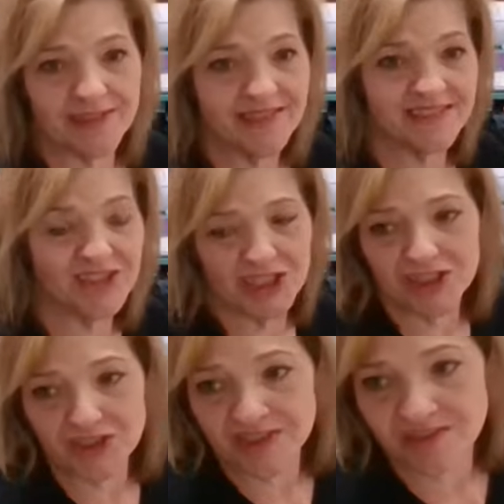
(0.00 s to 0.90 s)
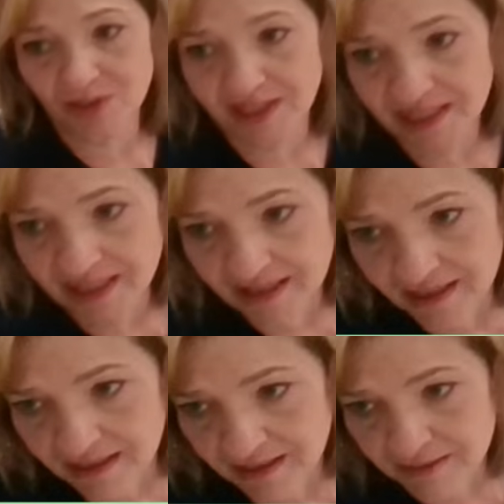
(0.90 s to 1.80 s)
suggestions or any,
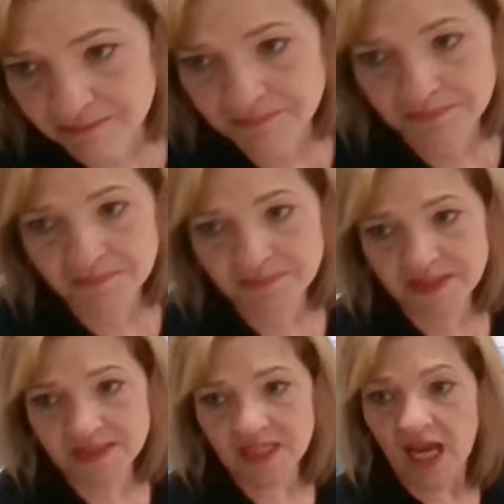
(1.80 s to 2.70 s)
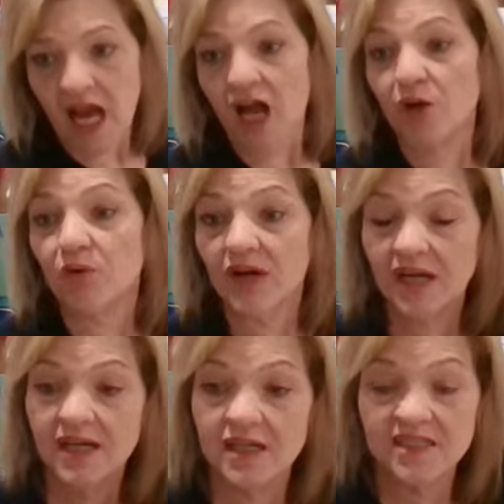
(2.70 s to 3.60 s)

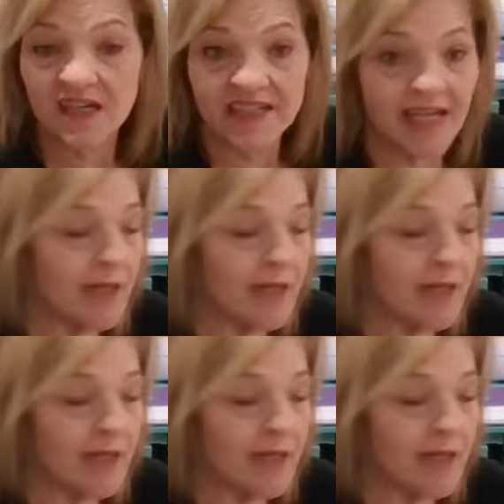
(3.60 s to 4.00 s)
Connie,